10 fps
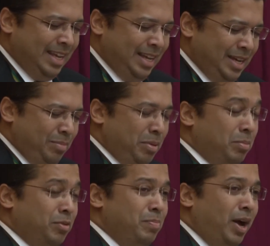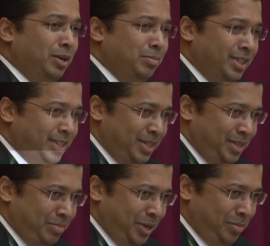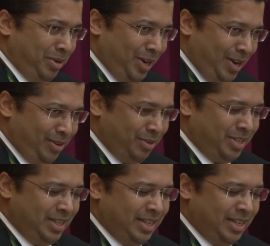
Member of Parliament, Mary MacLeod,